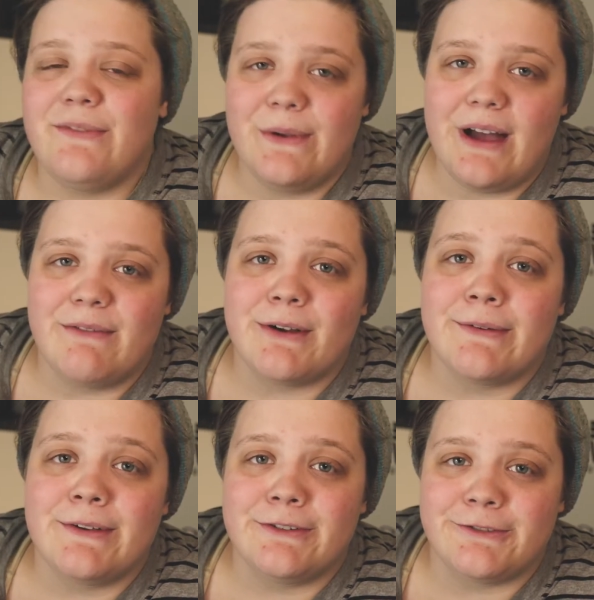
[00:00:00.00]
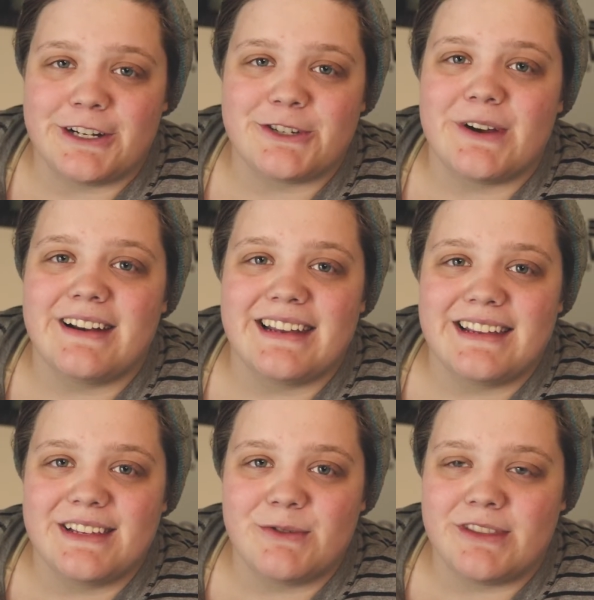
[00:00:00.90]
If you ever feel
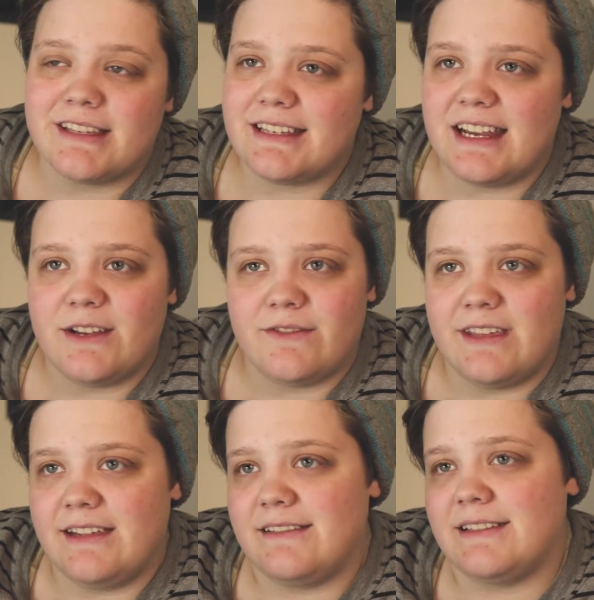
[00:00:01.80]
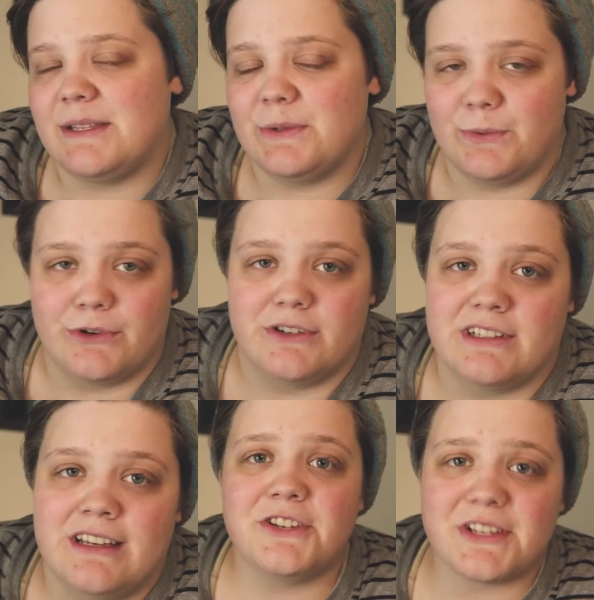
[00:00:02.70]
frustrated with the state of things in the world,
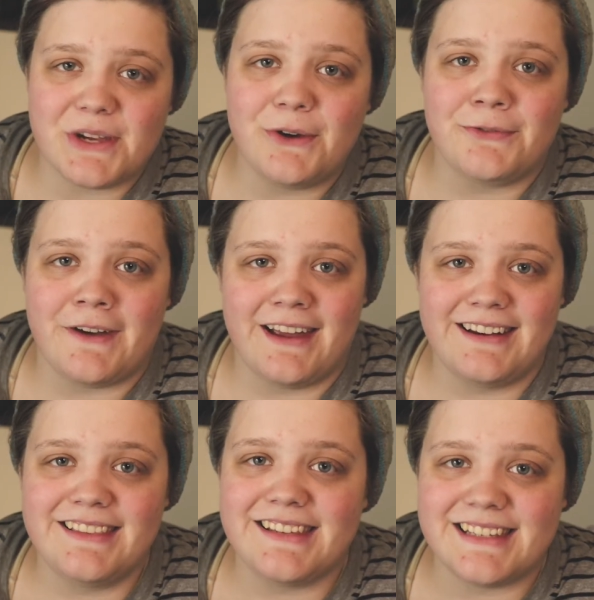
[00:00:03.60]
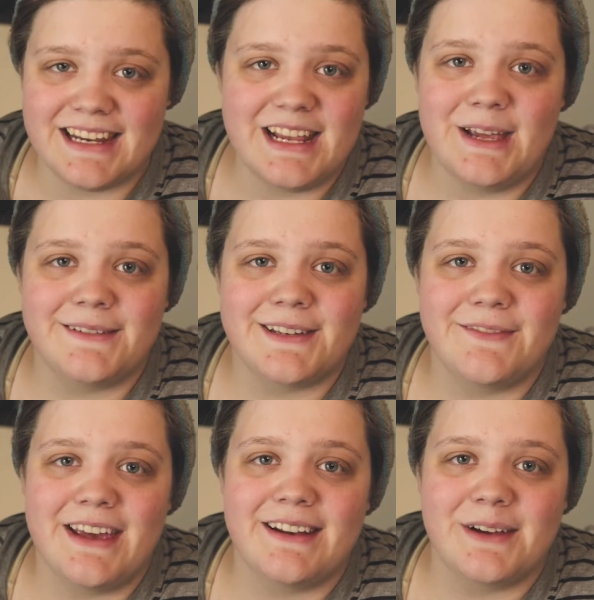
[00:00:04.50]
just go find the City of
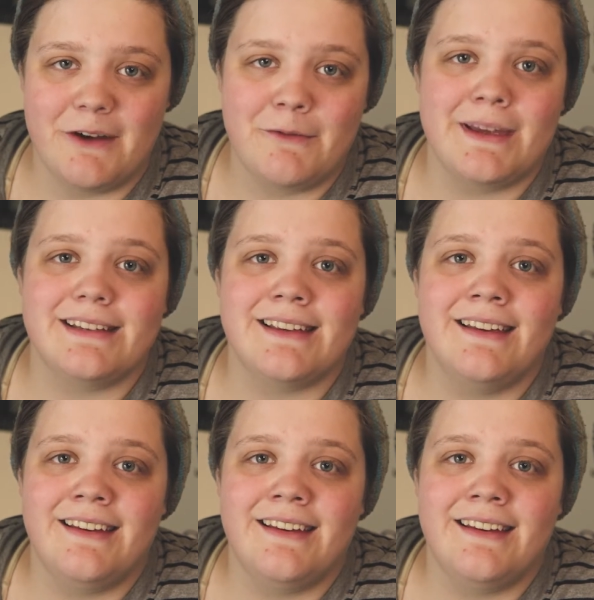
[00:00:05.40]
Savannah government